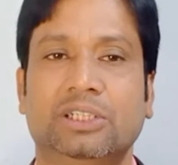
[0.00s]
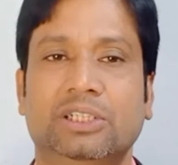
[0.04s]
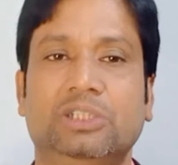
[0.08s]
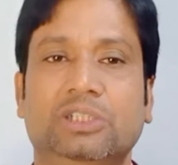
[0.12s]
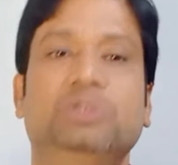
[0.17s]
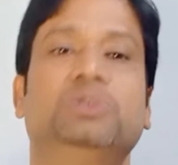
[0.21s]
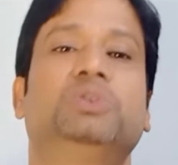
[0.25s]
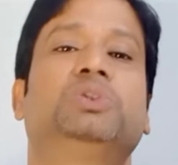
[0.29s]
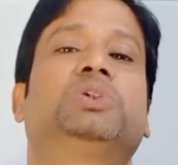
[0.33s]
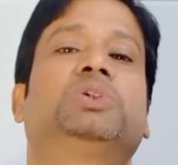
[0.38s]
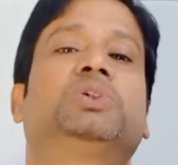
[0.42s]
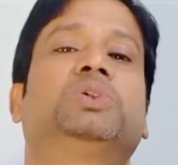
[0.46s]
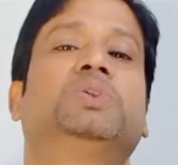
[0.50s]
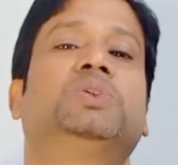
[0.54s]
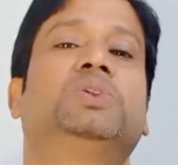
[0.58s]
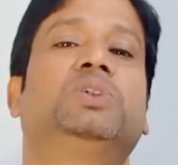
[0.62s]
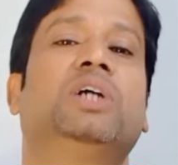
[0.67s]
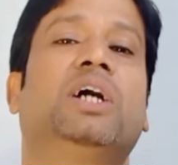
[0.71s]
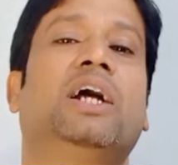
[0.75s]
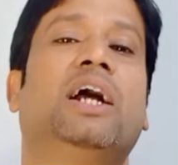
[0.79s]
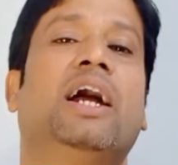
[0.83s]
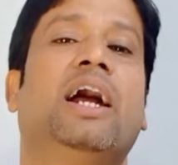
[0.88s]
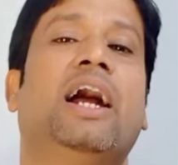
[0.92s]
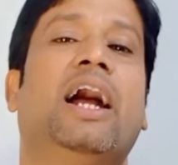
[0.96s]
you should
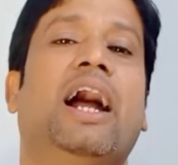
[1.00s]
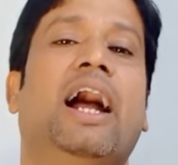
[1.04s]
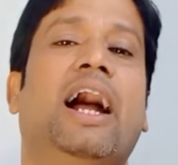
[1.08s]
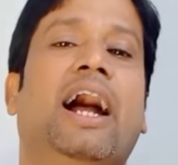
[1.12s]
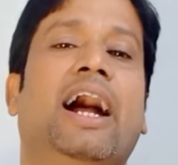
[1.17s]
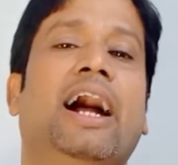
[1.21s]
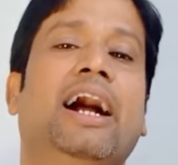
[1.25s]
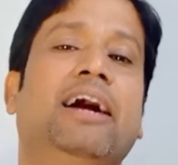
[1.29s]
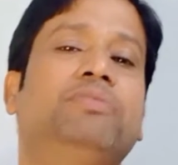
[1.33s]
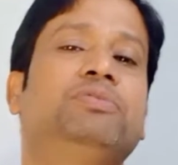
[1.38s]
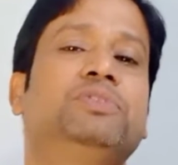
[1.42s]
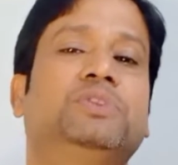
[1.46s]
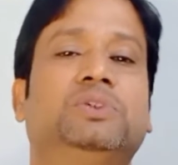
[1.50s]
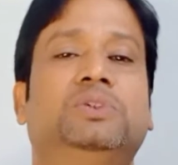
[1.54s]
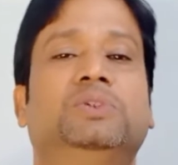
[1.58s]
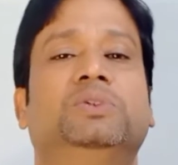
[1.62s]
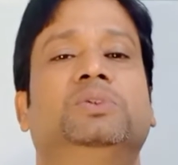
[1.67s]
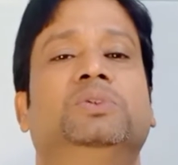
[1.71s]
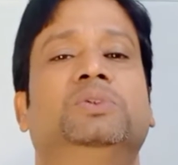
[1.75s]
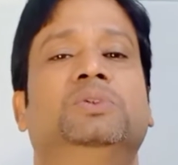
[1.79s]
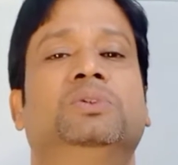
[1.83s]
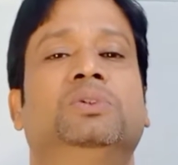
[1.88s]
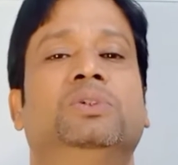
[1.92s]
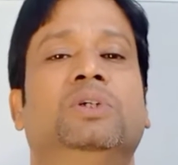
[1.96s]
have to
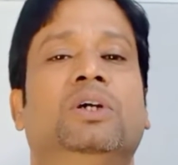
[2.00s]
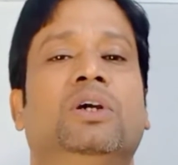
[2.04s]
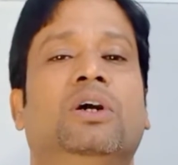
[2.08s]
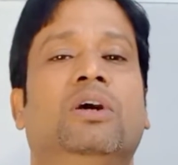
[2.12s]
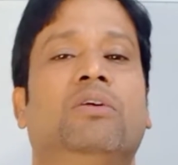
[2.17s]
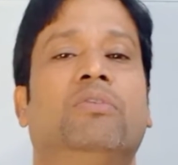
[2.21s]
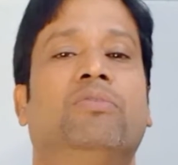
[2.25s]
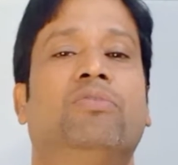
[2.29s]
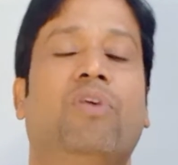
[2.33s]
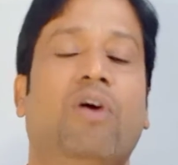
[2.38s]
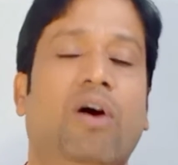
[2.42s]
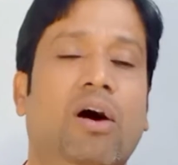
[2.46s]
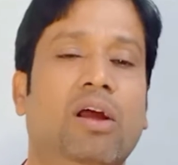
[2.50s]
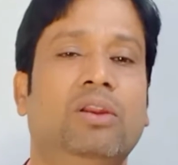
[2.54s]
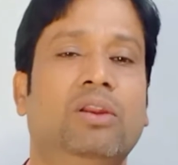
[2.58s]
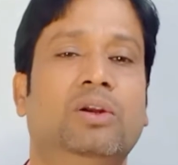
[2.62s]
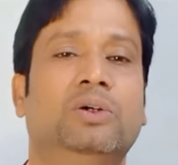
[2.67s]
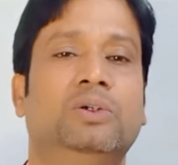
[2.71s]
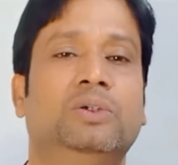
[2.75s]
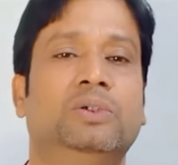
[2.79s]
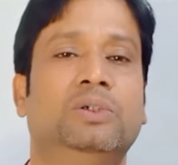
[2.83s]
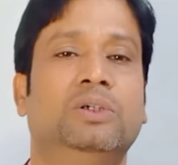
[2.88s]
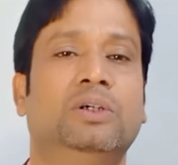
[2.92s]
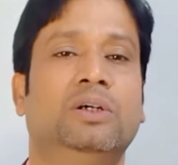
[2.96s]

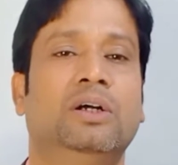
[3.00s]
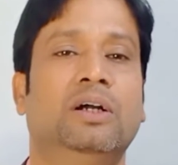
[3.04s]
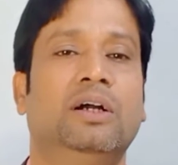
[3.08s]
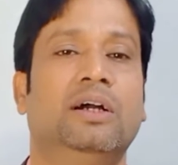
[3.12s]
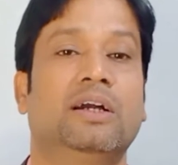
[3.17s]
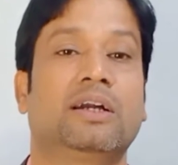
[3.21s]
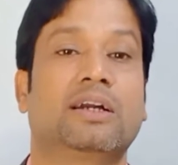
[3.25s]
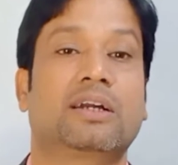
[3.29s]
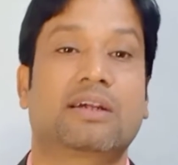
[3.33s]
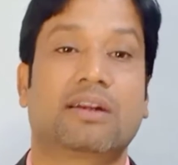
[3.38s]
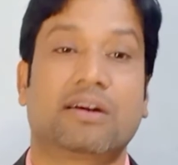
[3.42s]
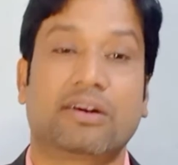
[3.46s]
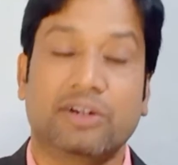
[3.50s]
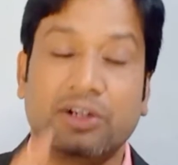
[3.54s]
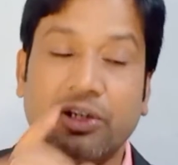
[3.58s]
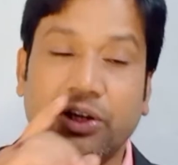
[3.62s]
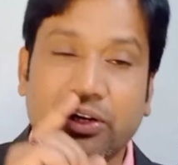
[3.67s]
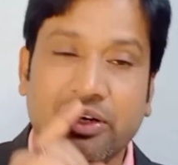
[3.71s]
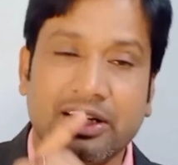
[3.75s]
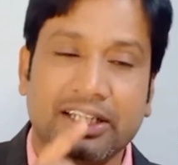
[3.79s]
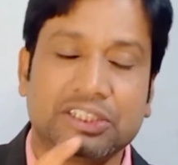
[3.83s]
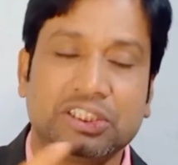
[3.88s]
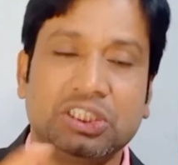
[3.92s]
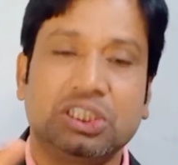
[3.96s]
follow
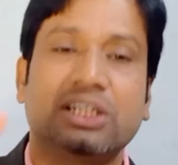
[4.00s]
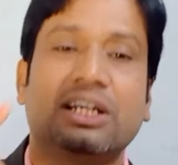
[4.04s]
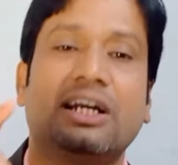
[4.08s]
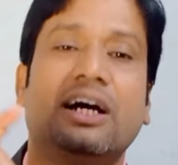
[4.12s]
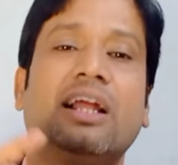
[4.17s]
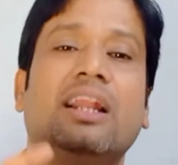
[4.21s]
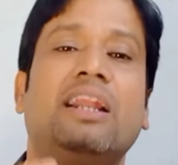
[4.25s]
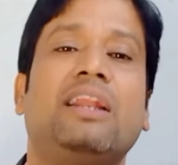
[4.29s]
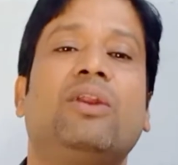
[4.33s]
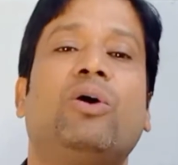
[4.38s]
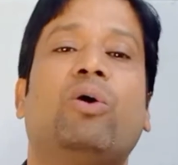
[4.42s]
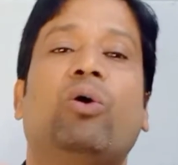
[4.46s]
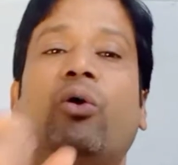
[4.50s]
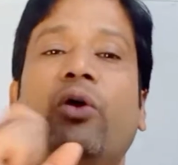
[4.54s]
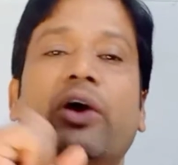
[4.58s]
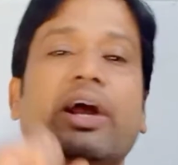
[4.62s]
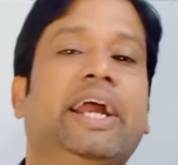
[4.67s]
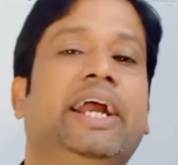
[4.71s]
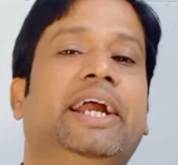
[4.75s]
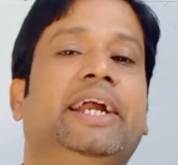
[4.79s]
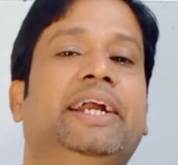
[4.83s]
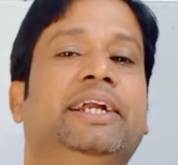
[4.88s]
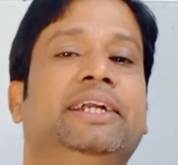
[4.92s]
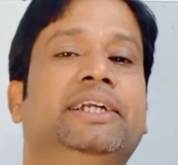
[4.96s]
chronological
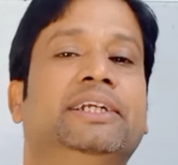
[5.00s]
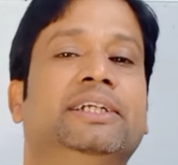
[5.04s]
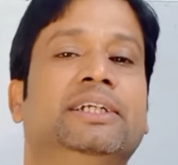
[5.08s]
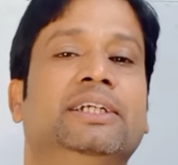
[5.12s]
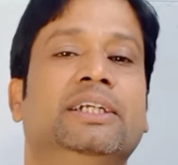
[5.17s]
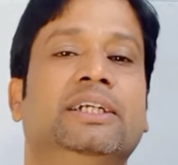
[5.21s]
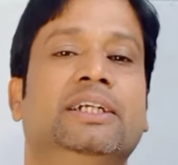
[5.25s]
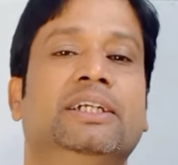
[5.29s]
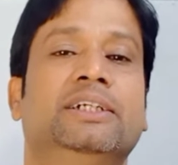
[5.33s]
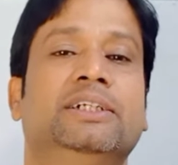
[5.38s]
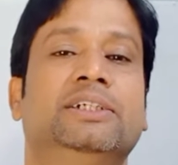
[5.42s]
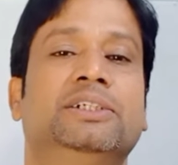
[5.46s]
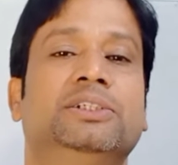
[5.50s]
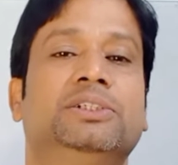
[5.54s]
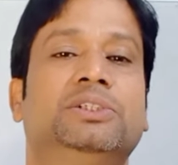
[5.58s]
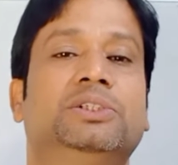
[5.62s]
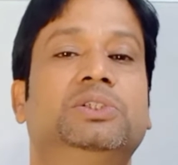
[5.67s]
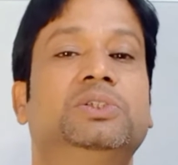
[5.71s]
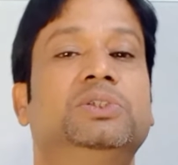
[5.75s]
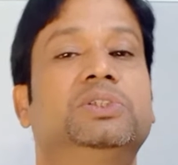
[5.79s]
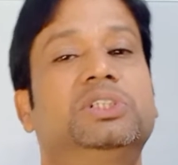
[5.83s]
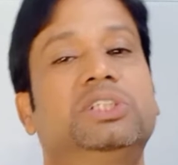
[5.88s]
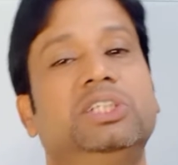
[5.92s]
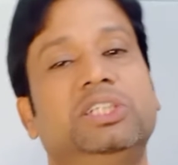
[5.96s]
way
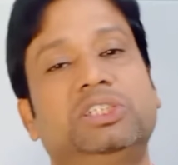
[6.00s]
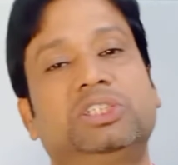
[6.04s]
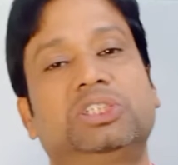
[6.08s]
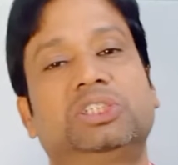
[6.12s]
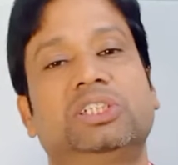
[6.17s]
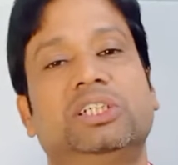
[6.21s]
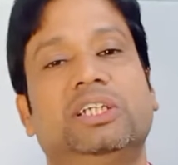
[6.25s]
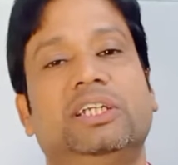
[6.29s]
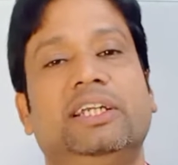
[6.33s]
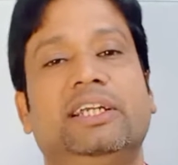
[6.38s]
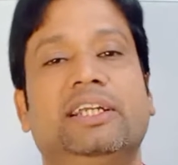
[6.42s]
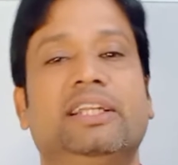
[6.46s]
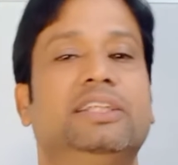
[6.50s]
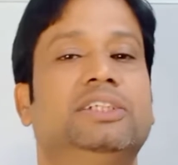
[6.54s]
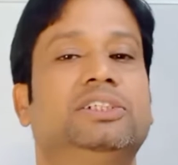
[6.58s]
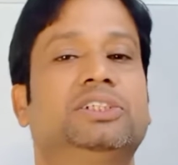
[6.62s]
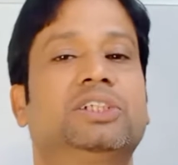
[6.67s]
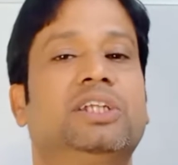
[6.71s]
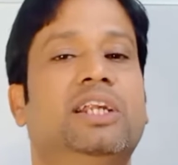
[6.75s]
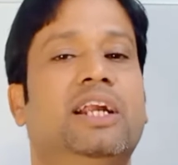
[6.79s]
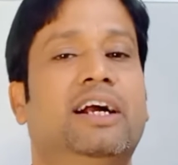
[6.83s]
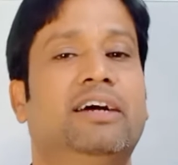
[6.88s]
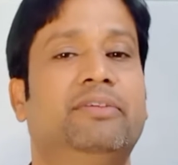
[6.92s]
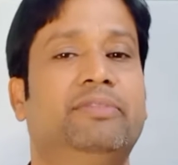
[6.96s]
to teach English
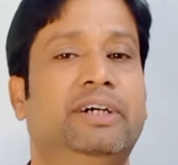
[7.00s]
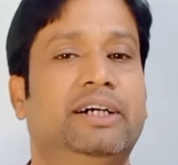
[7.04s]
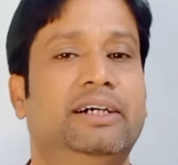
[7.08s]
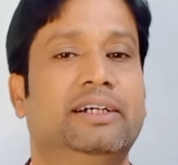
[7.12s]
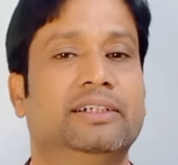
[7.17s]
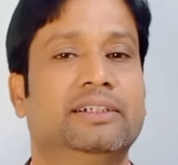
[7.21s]
grammar.